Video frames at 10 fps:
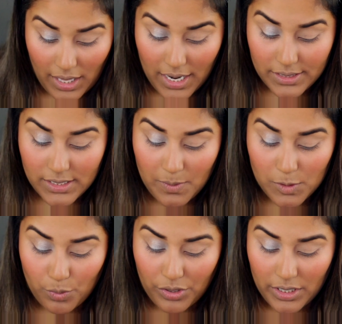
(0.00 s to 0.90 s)
And it
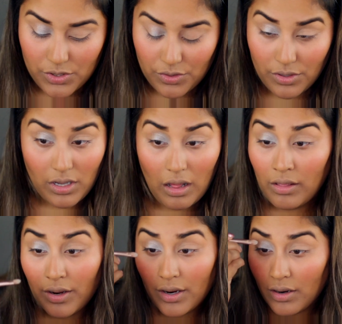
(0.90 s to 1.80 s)
seems pretty true to
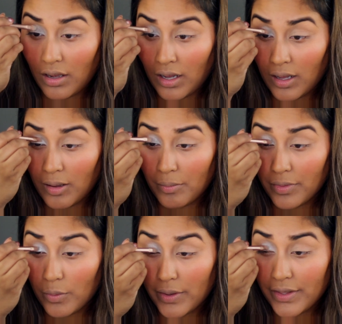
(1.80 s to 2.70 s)
color.
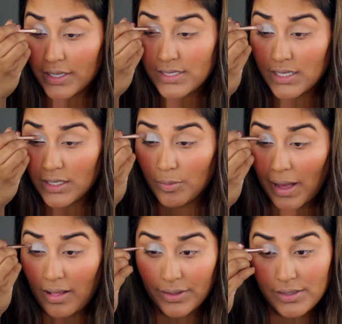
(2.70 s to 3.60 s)
The way that I see it in the
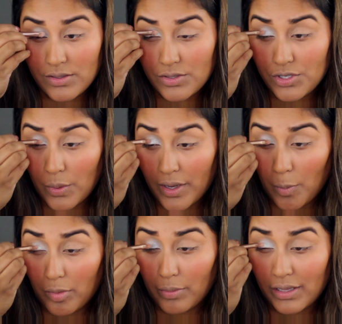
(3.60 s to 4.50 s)
palette showing
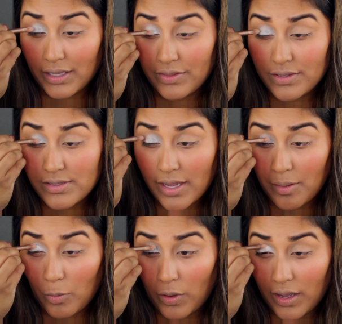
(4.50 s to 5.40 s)
up on my lid the
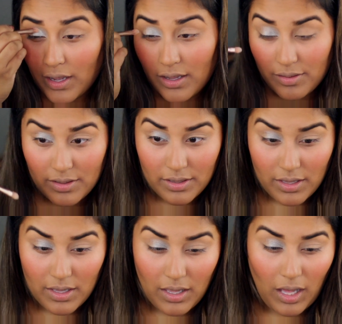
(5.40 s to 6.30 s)
same way.
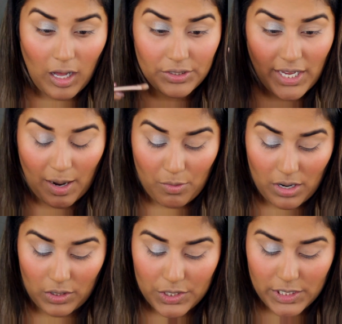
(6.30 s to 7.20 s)
On
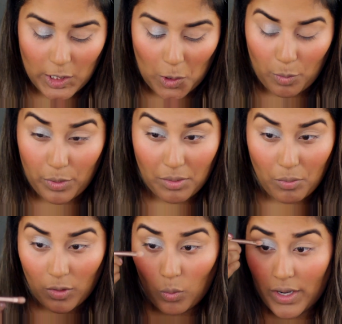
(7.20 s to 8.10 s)
camera, it looks a little
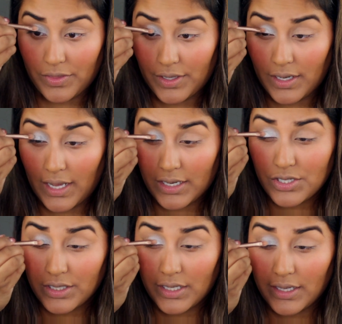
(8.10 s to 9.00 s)
bit more white than it
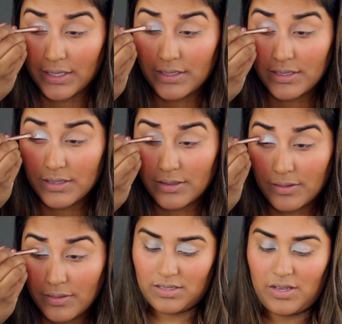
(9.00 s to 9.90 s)
actually is.
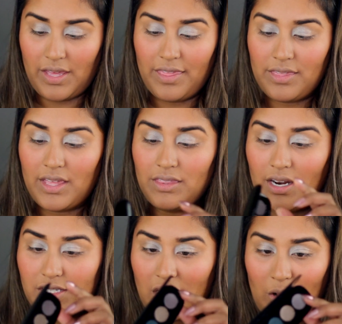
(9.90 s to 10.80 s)
So I think the
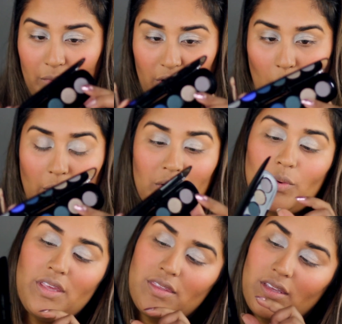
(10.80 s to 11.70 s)
next color I'm going to go in
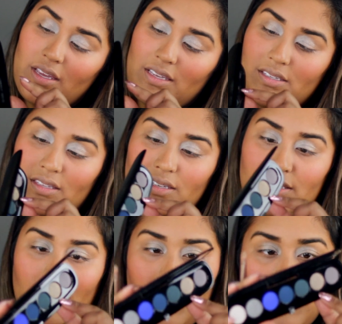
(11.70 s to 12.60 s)
with is
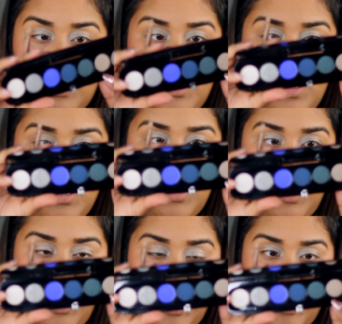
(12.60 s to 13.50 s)
this like
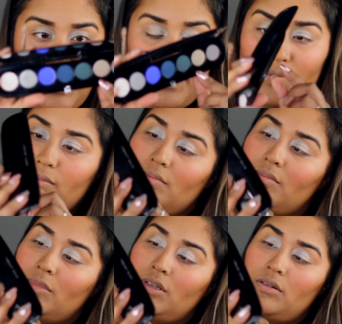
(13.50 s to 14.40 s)

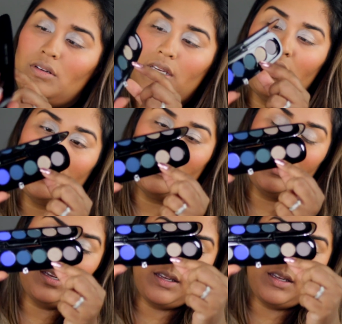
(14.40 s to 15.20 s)
nudie